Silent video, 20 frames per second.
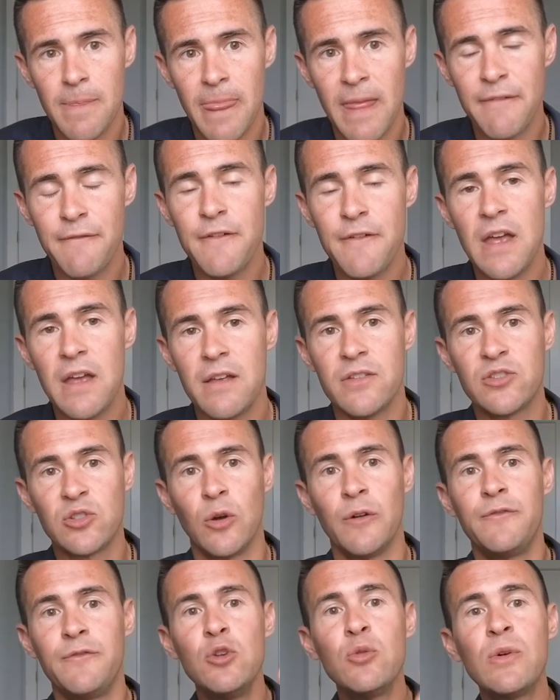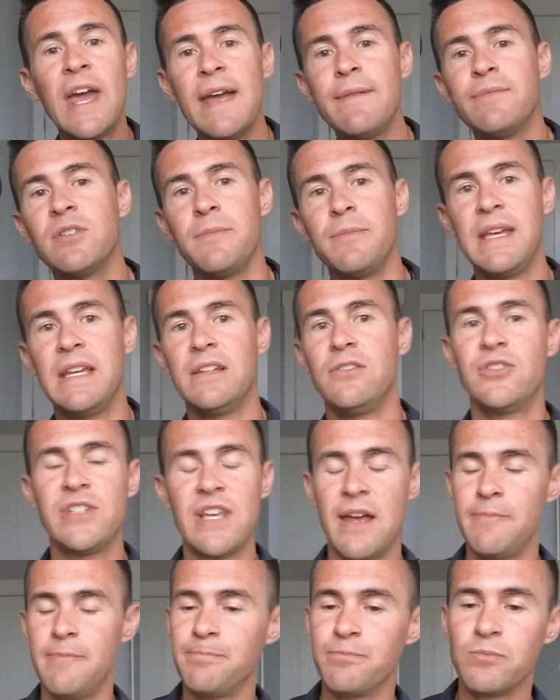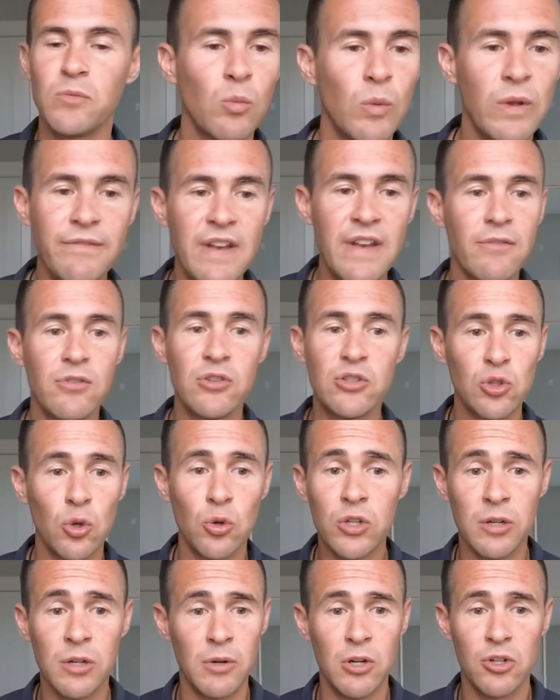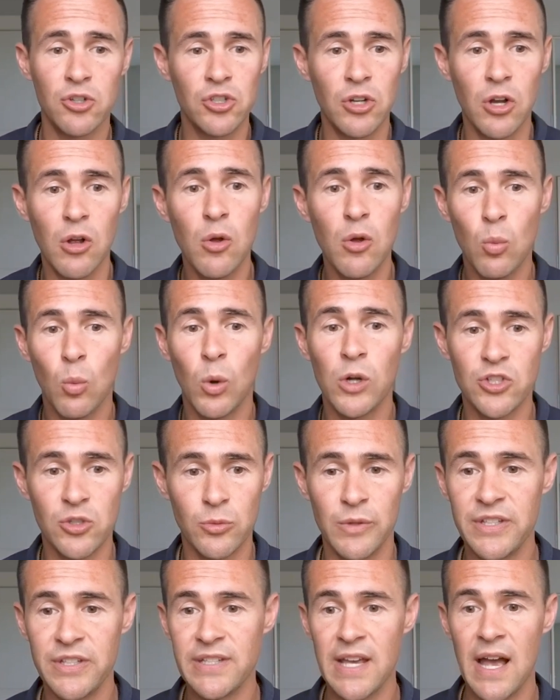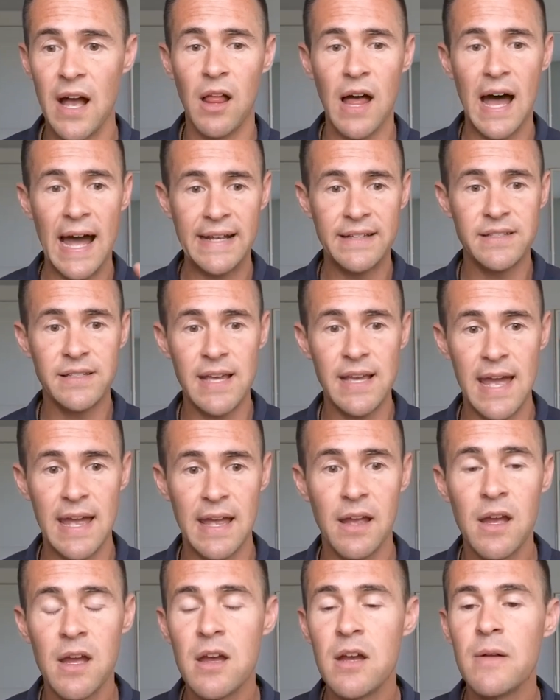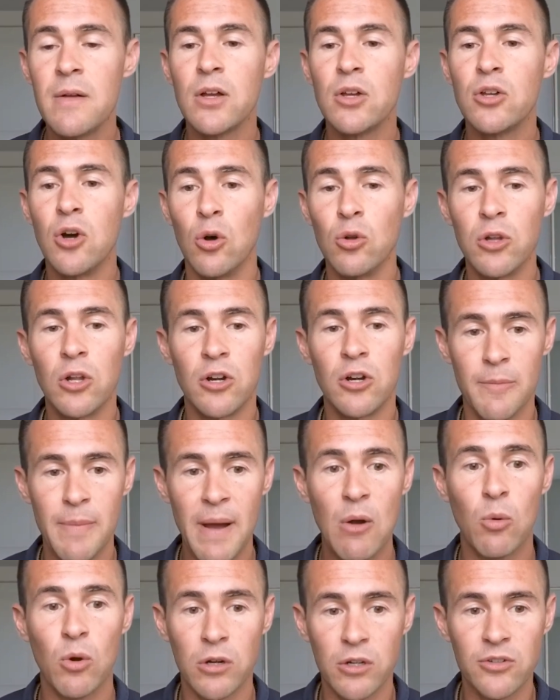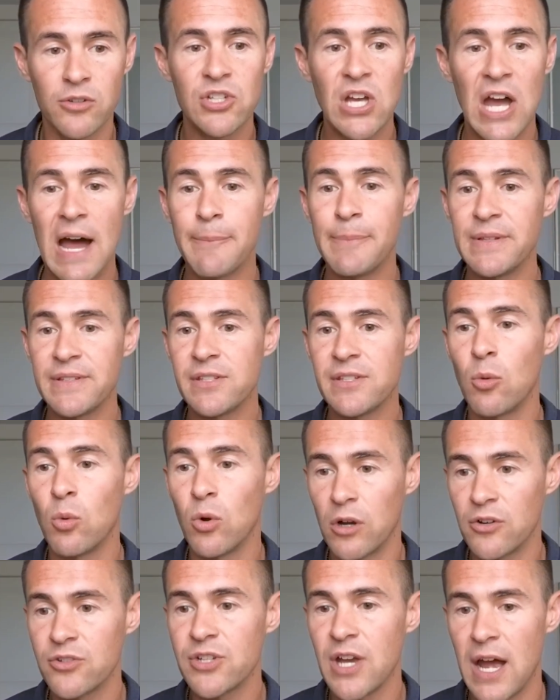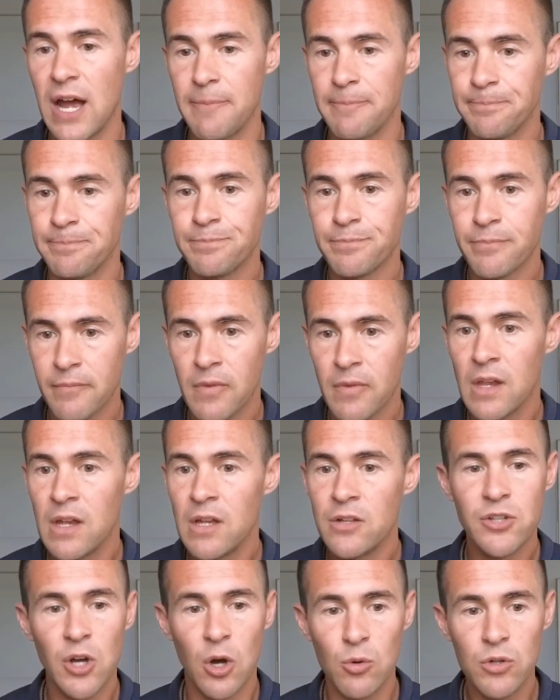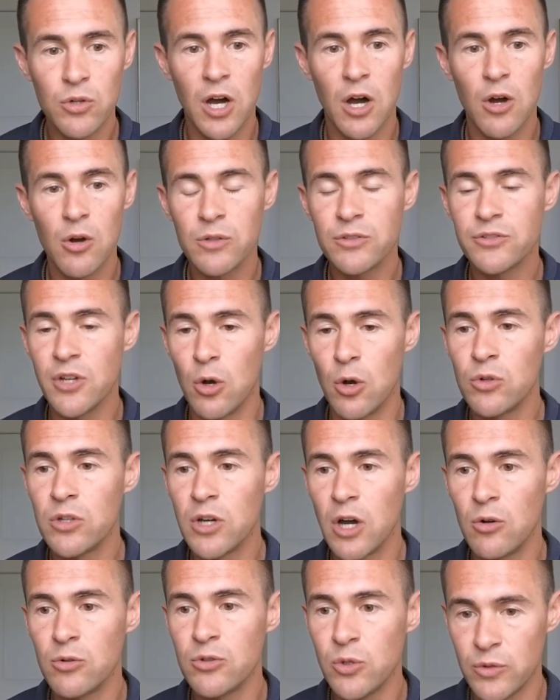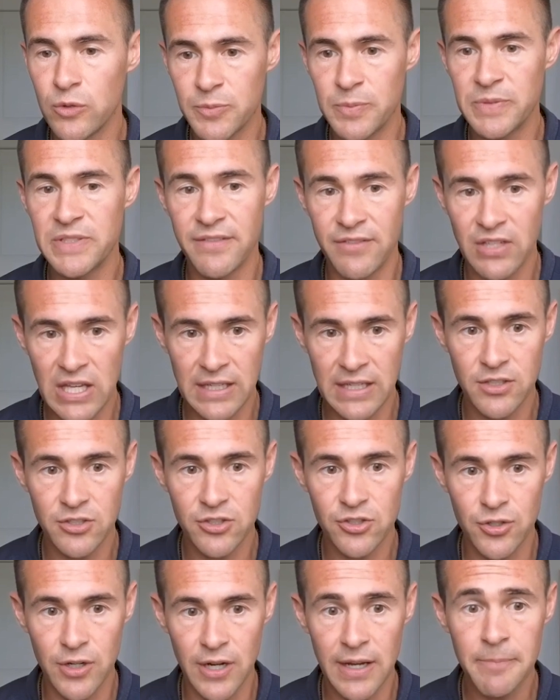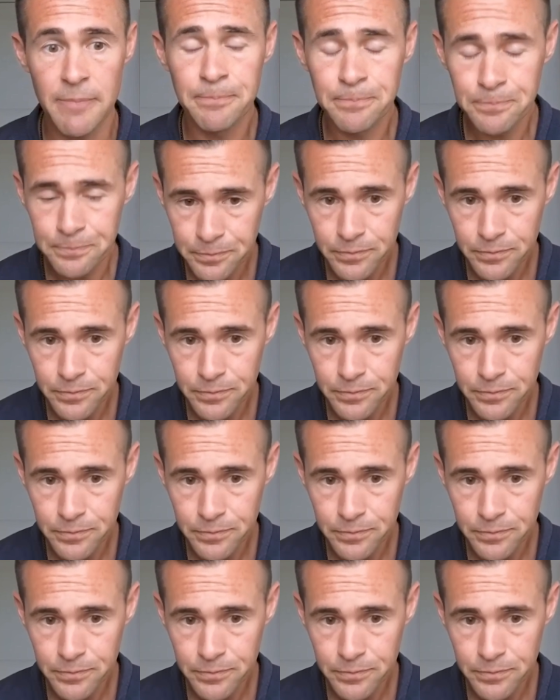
if you came to me and you said, we've never sold commercial, what should we sell? I'd say, go learn about workers' comp and sell workers' comp. Don't go to a specific industry,